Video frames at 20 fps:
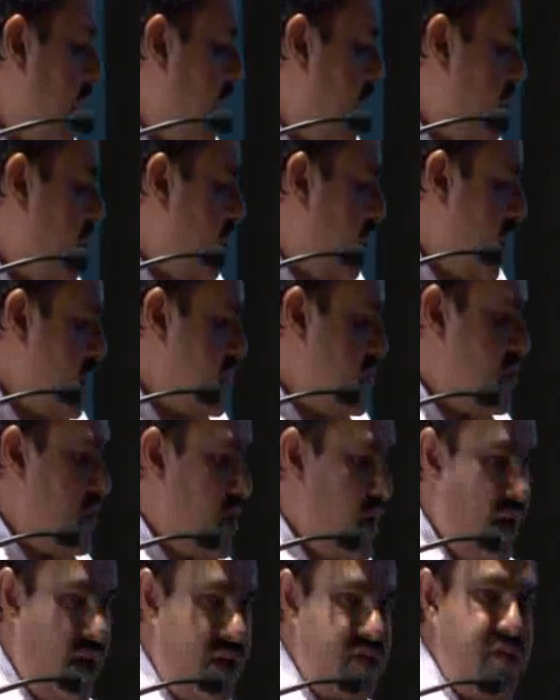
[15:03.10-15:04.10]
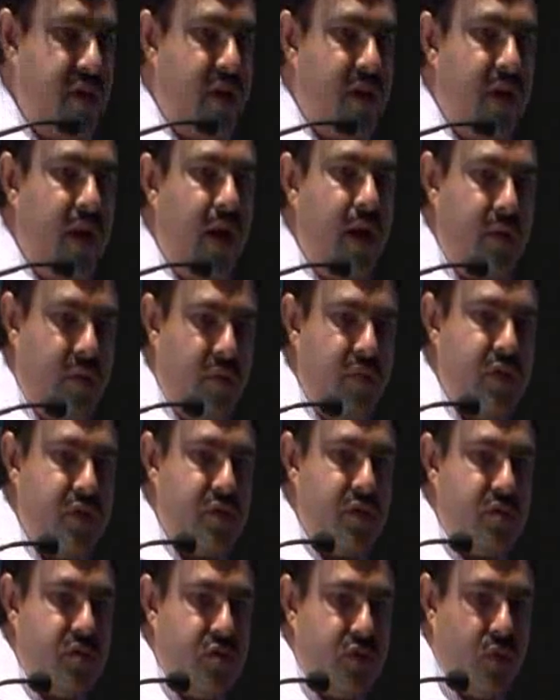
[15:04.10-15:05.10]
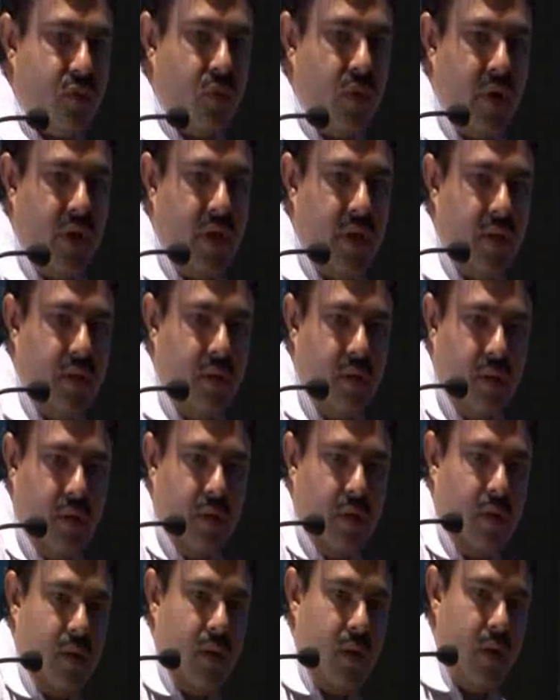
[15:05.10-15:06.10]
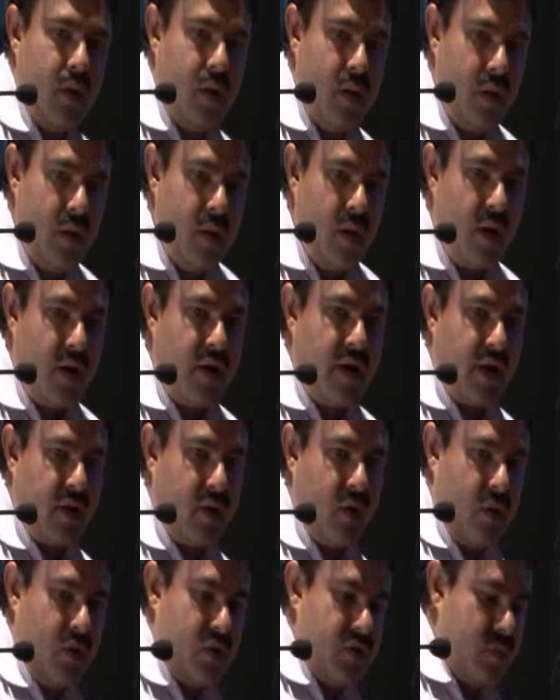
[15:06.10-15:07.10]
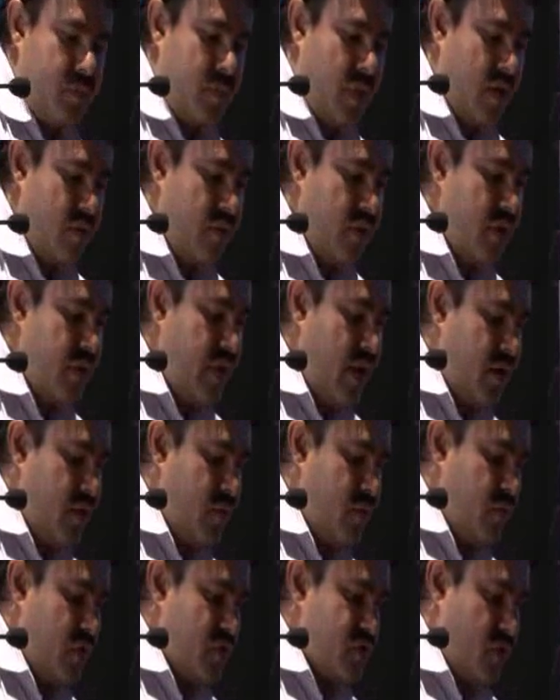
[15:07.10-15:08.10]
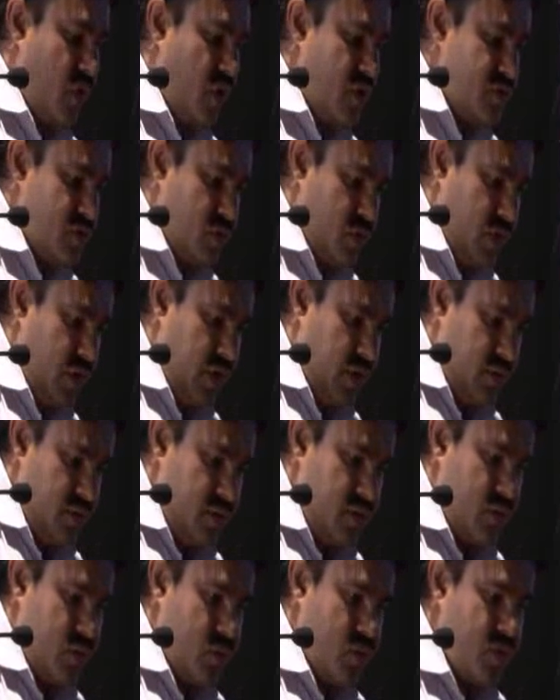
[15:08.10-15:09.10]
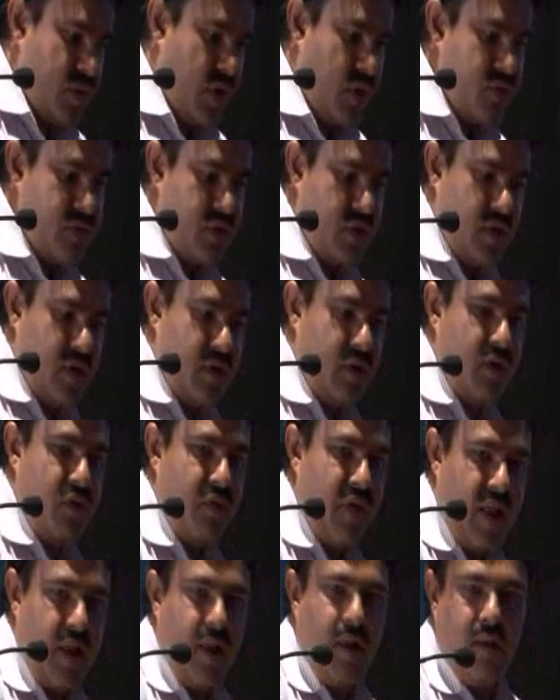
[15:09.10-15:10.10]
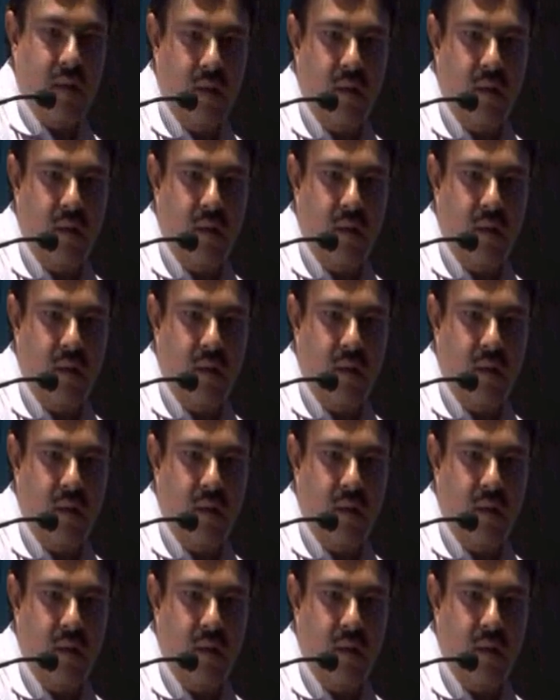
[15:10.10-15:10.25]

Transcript: our first radar satellite, which is truly a technology marvel, that was launched only in 2012.